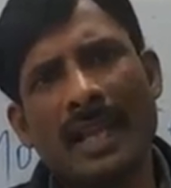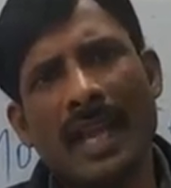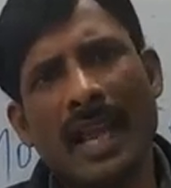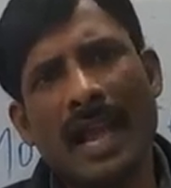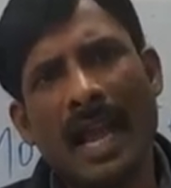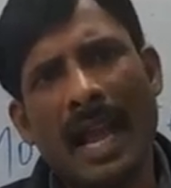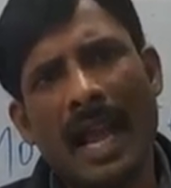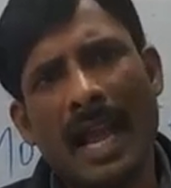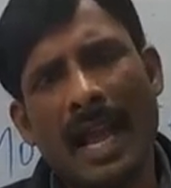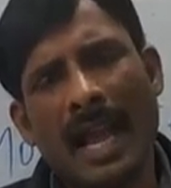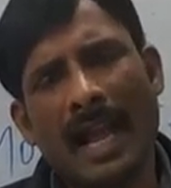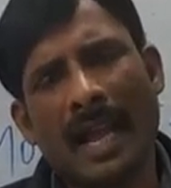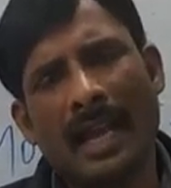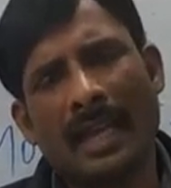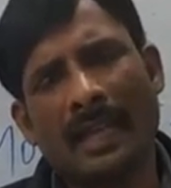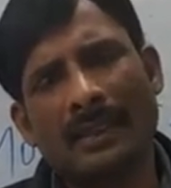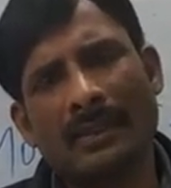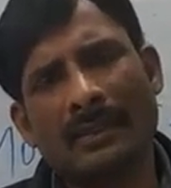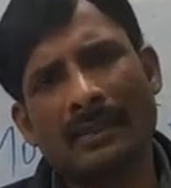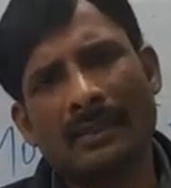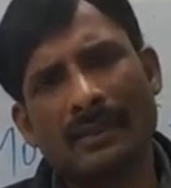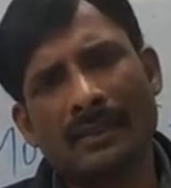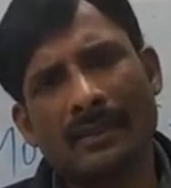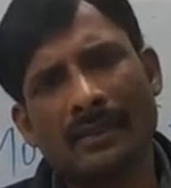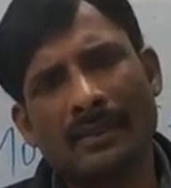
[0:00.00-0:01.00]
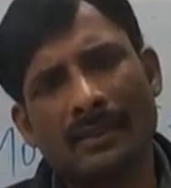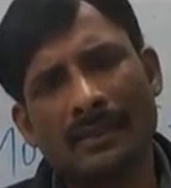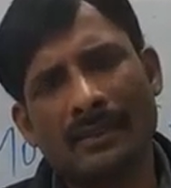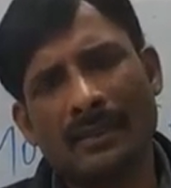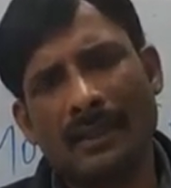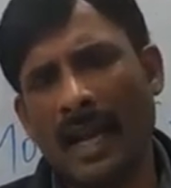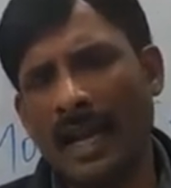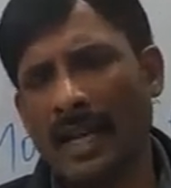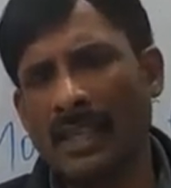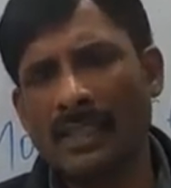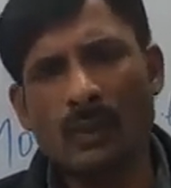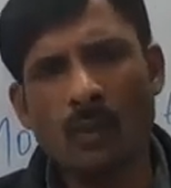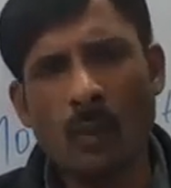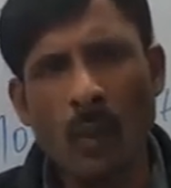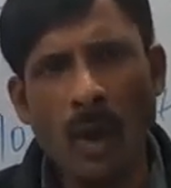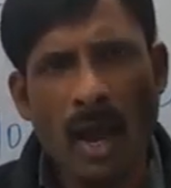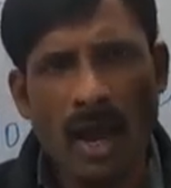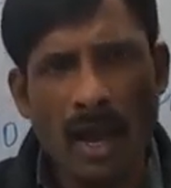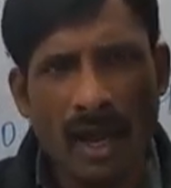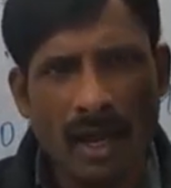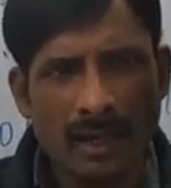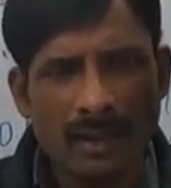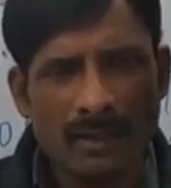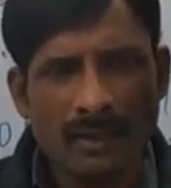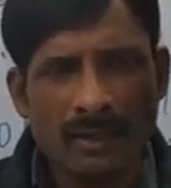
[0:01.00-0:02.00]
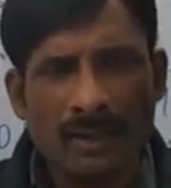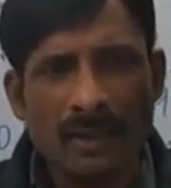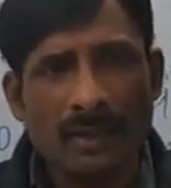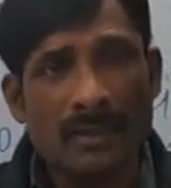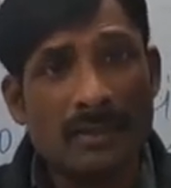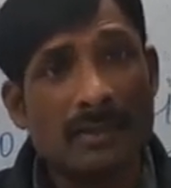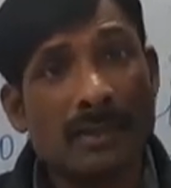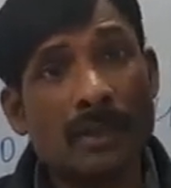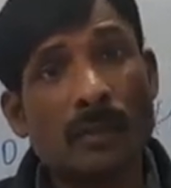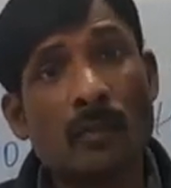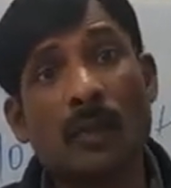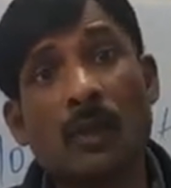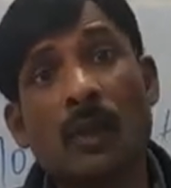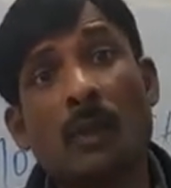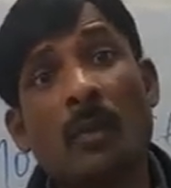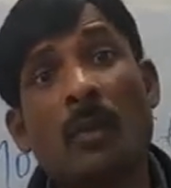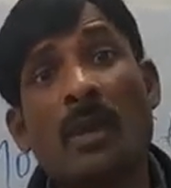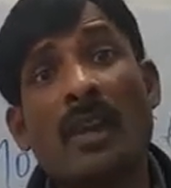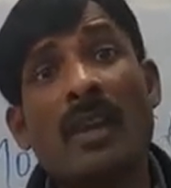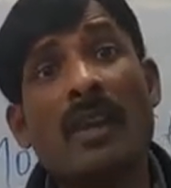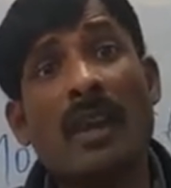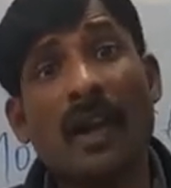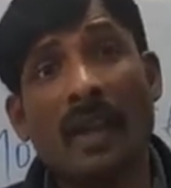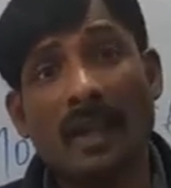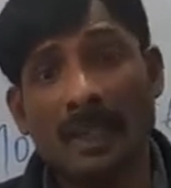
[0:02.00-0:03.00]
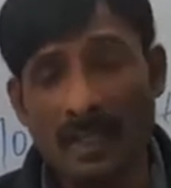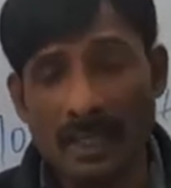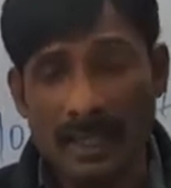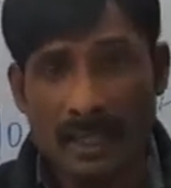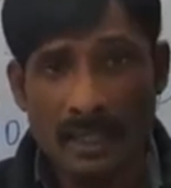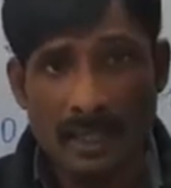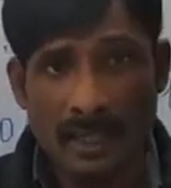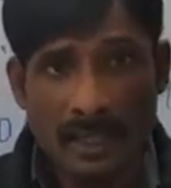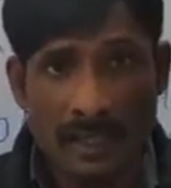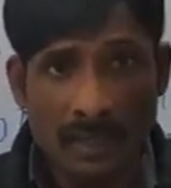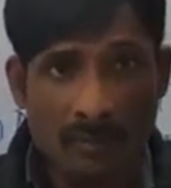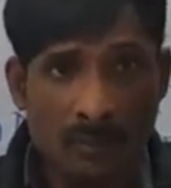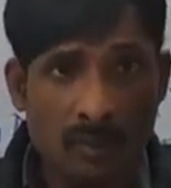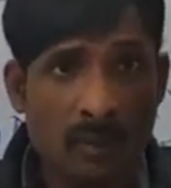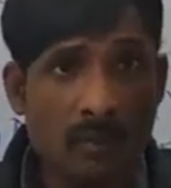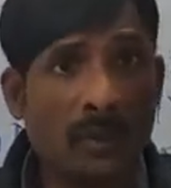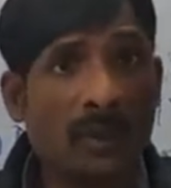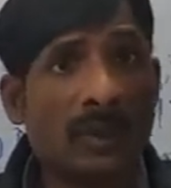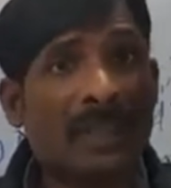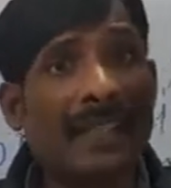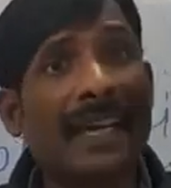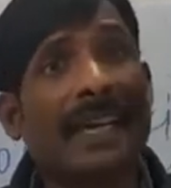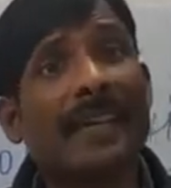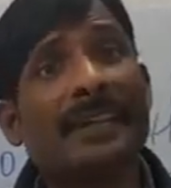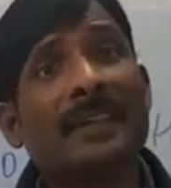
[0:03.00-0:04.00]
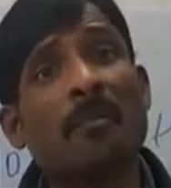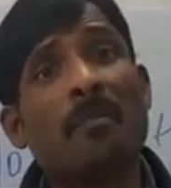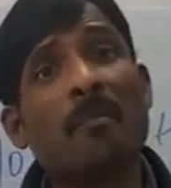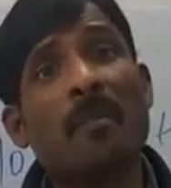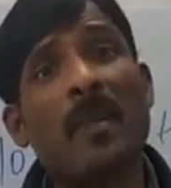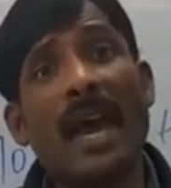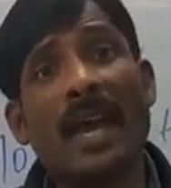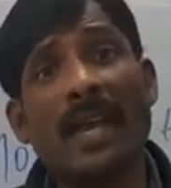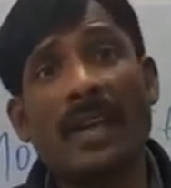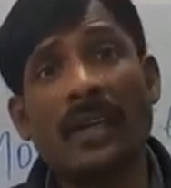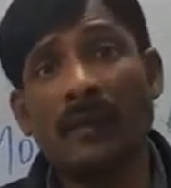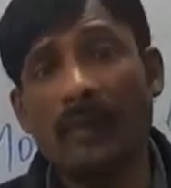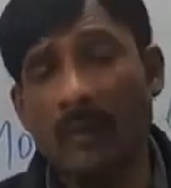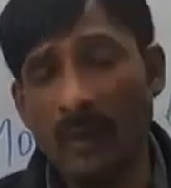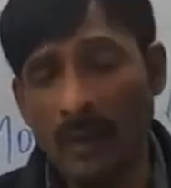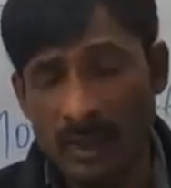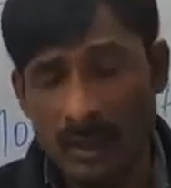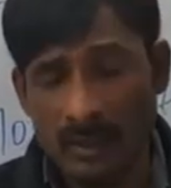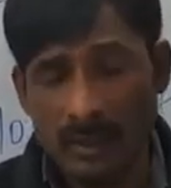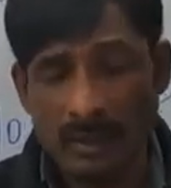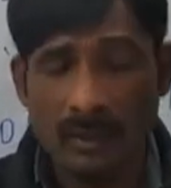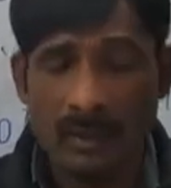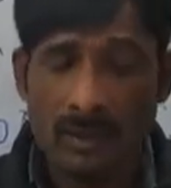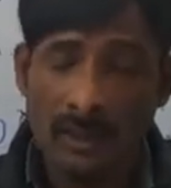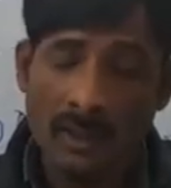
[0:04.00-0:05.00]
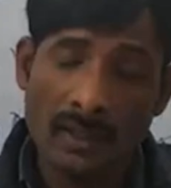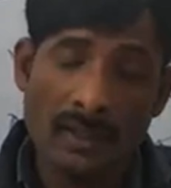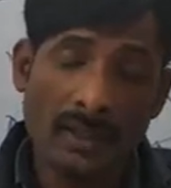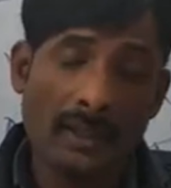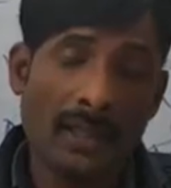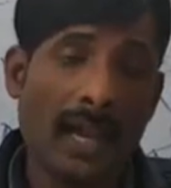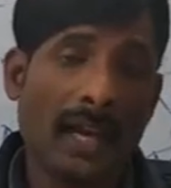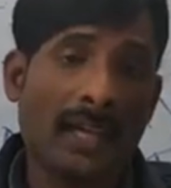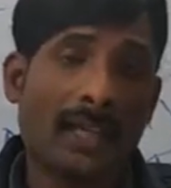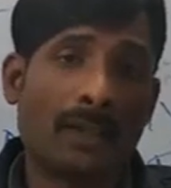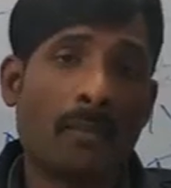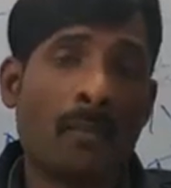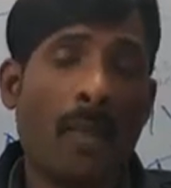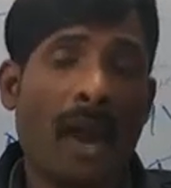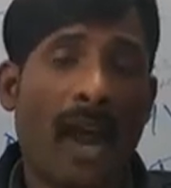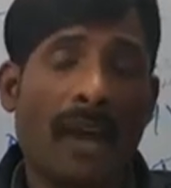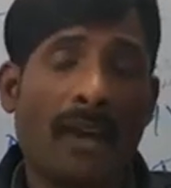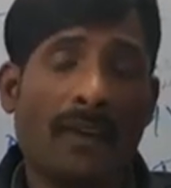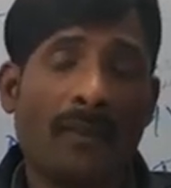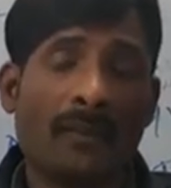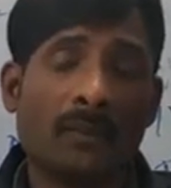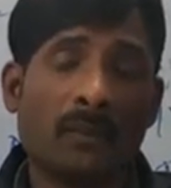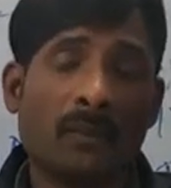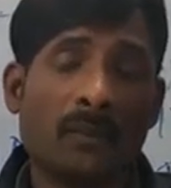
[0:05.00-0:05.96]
and that's why she would be lucky if she would get married with that man.